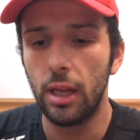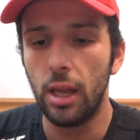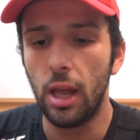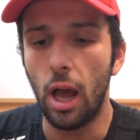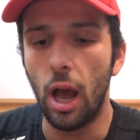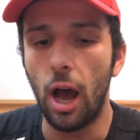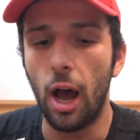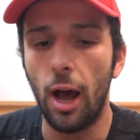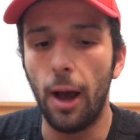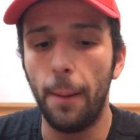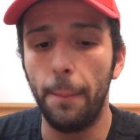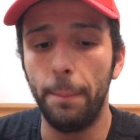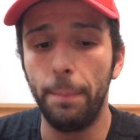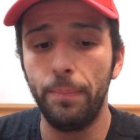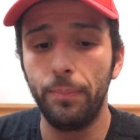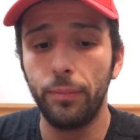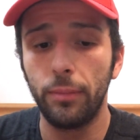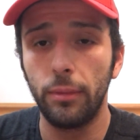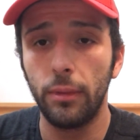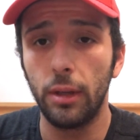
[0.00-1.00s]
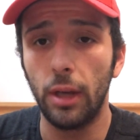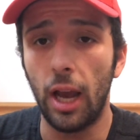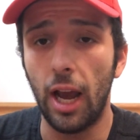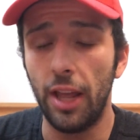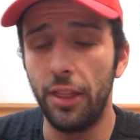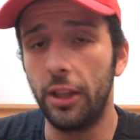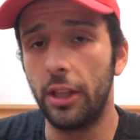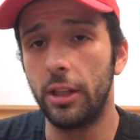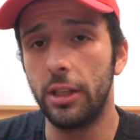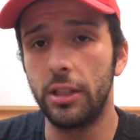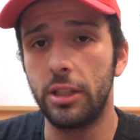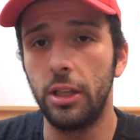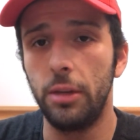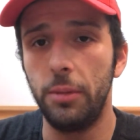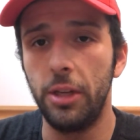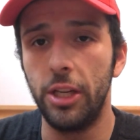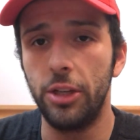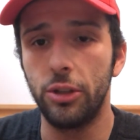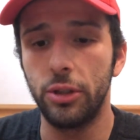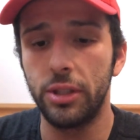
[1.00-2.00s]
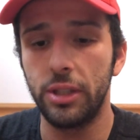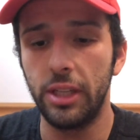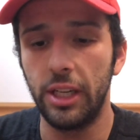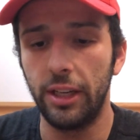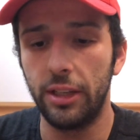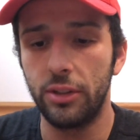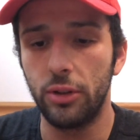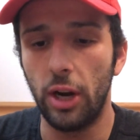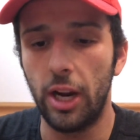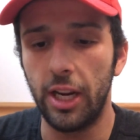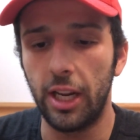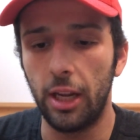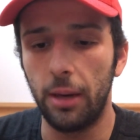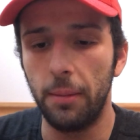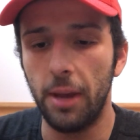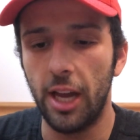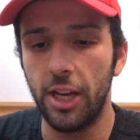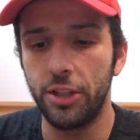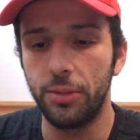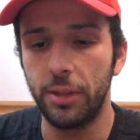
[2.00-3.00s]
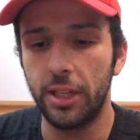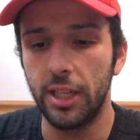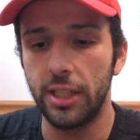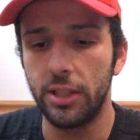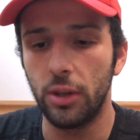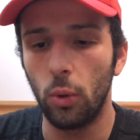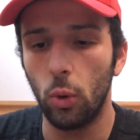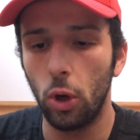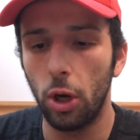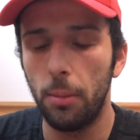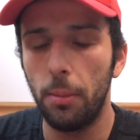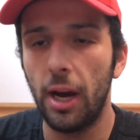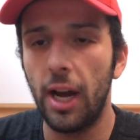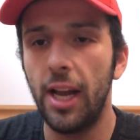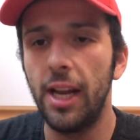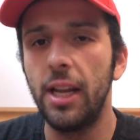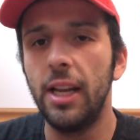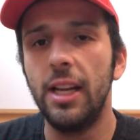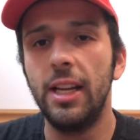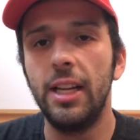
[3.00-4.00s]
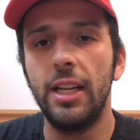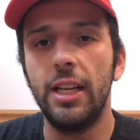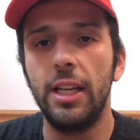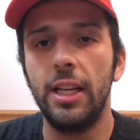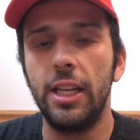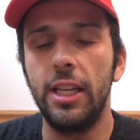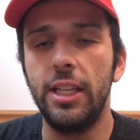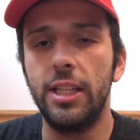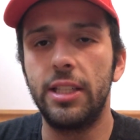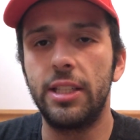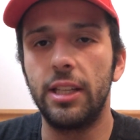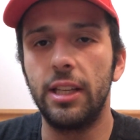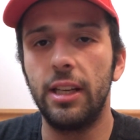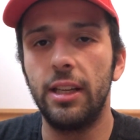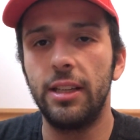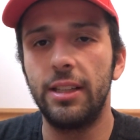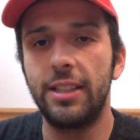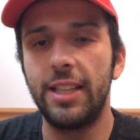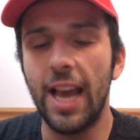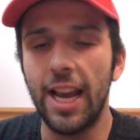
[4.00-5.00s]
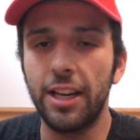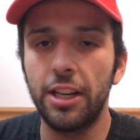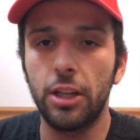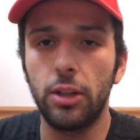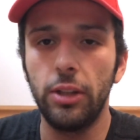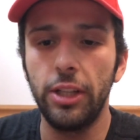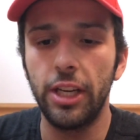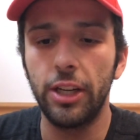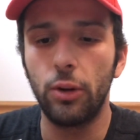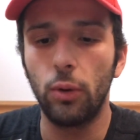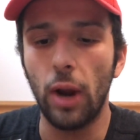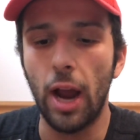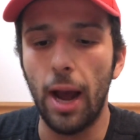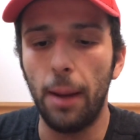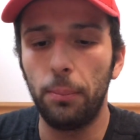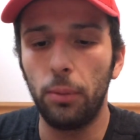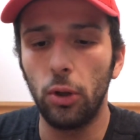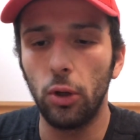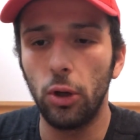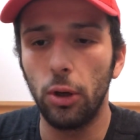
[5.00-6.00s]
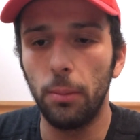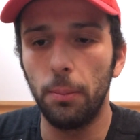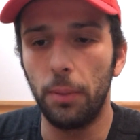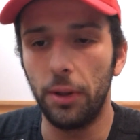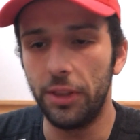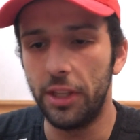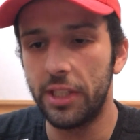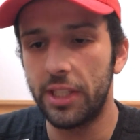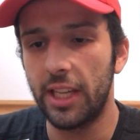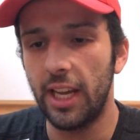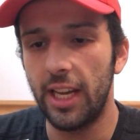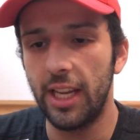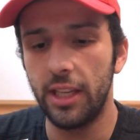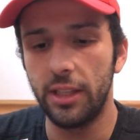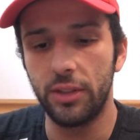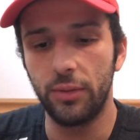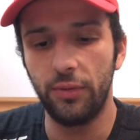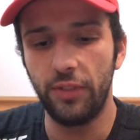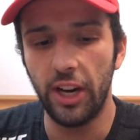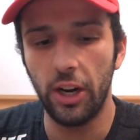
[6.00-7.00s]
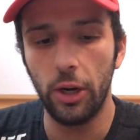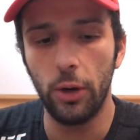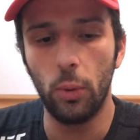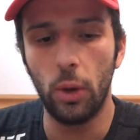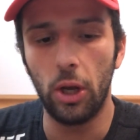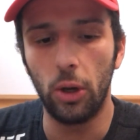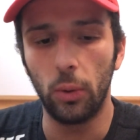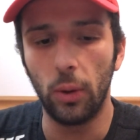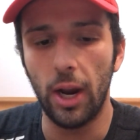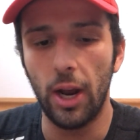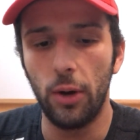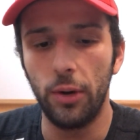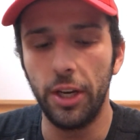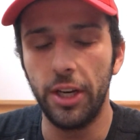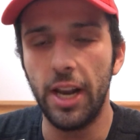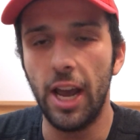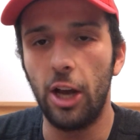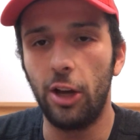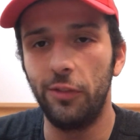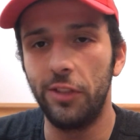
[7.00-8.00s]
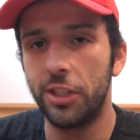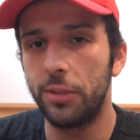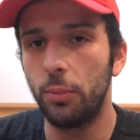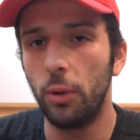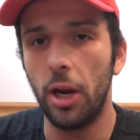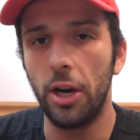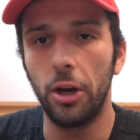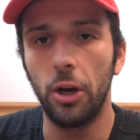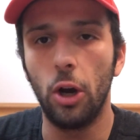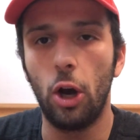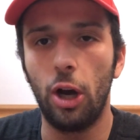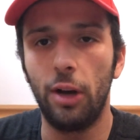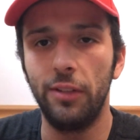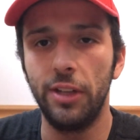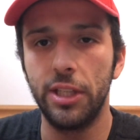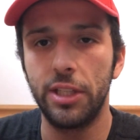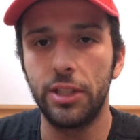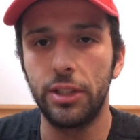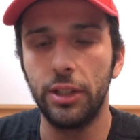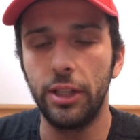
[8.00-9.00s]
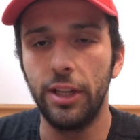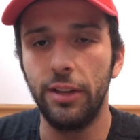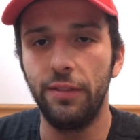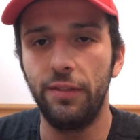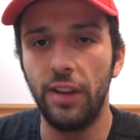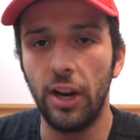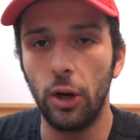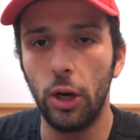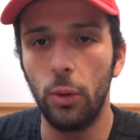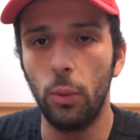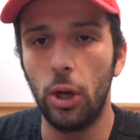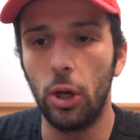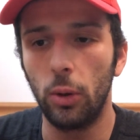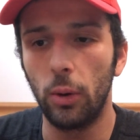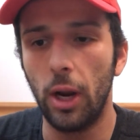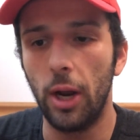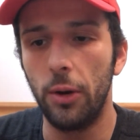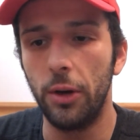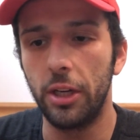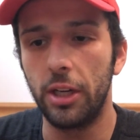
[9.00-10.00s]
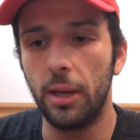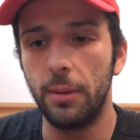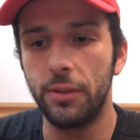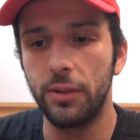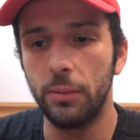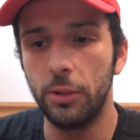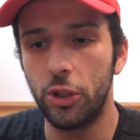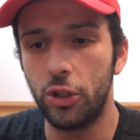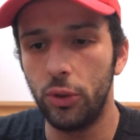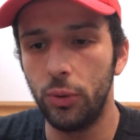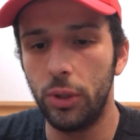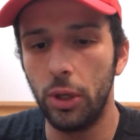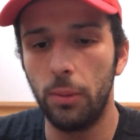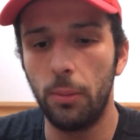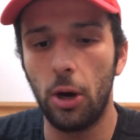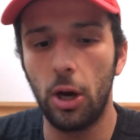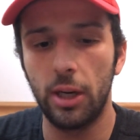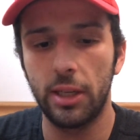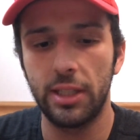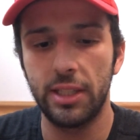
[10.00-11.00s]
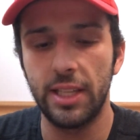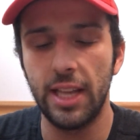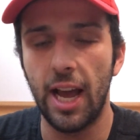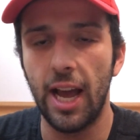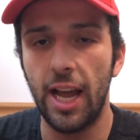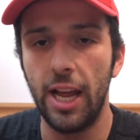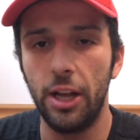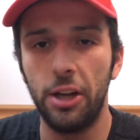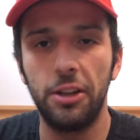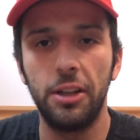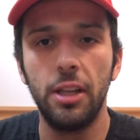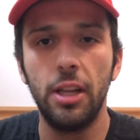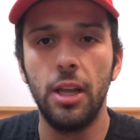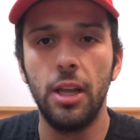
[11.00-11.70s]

I think there's going to be an interesting striking match because Orabai, he's technically a grappler, but this guy is very well-rounded. Elvis Bremer, obviously, very well-rounded, comes from the Shuto box style.